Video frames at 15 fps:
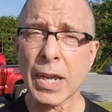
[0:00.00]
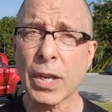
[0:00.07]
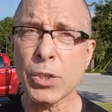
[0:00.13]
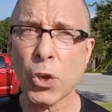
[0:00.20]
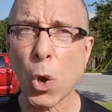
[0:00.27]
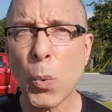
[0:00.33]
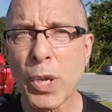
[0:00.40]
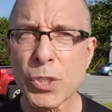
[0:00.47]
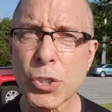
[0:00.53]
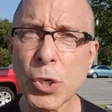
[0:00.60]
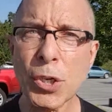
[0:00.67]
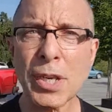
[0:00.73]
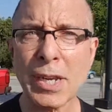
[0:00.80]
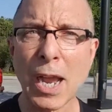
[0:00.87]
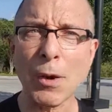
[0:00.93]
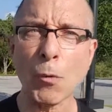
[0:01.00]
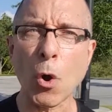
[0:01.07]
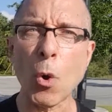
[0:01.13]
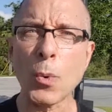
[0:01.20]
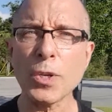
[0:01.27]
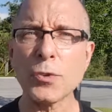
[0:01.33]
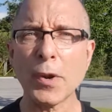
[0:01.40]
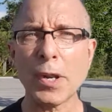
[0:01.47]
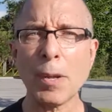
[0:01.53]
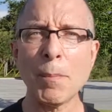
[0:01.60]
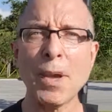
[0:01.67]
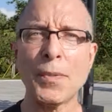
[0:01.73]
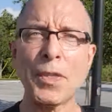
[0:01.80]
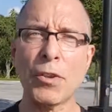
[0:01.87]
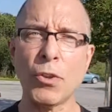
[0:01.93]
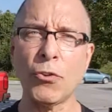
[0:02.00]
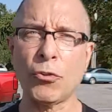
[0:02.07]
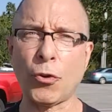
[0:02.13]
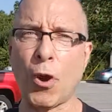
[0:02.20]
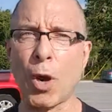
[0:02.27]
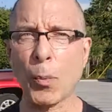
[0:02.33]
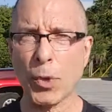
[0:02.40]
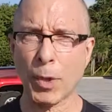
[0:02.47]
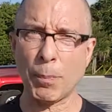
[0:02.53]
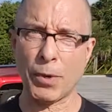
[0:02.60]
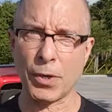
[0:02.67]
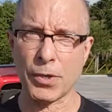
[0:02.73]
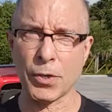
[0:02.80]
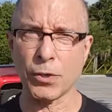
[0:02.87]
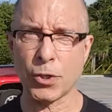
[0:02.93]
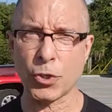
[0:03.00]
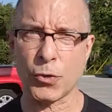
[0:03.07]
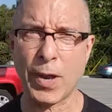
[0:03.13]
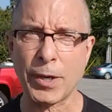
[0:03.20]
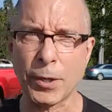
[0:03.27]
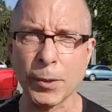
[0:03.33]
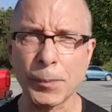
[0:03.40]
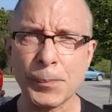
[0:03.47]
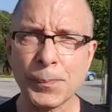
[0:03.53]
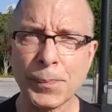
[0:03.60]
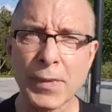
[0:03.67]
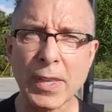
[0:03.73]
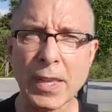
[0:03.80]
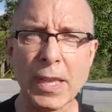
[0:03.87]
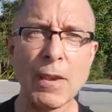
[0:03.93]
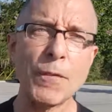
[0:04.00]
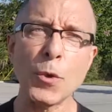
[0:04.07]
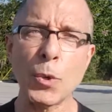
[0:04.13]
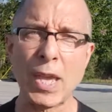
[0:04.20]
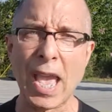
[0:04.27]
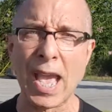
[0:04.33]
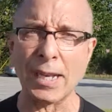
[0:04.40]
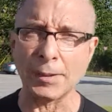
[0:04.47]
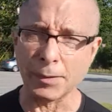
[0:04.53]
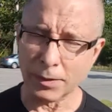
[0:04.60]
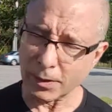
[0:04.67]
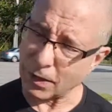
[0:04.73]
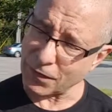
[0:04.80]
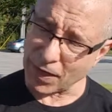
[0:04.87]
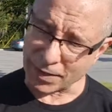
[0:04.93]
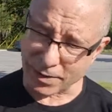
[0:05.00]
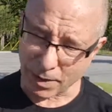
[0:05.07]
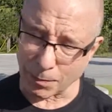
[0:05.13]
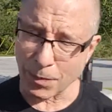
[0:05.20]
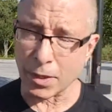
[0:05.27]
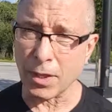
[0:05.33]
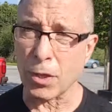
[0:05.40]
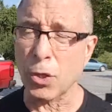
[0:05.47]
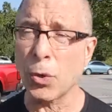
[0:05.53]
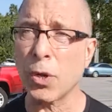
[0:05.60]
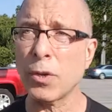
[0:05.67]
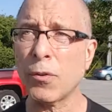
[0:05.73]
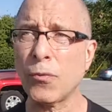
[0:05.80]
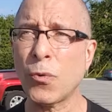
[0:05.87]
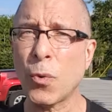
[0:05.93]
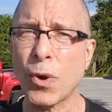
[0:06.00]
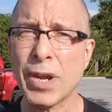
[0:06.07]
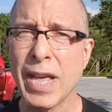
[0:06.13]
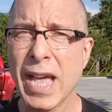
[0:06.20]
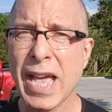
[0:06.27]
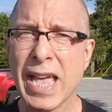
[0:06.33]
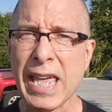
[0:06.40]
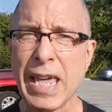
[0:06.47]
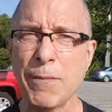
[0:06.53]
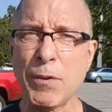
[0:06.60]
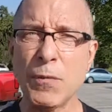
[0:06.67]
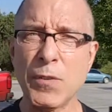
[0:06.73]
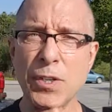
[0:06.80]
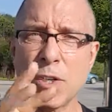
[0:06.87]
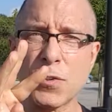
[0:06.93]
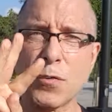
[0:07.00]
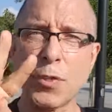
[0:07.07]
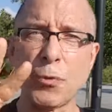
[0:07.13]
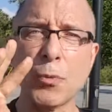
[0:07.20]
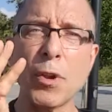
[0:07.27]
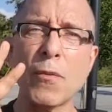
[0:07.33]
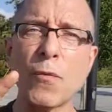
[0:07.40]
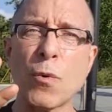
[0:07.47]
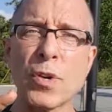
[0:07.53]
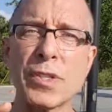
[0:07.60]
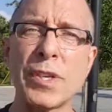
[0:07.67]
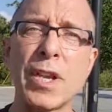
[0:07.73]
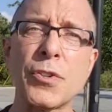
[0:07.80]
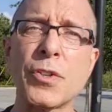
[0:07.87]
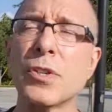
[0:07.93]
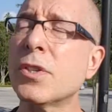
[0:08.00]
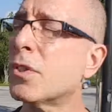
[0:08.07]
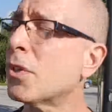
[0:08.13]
it's always good, and I will always recommend that you start with a personal trainer if you can, if that's something that you can afford, even if it's just for 3 or 4 sessions,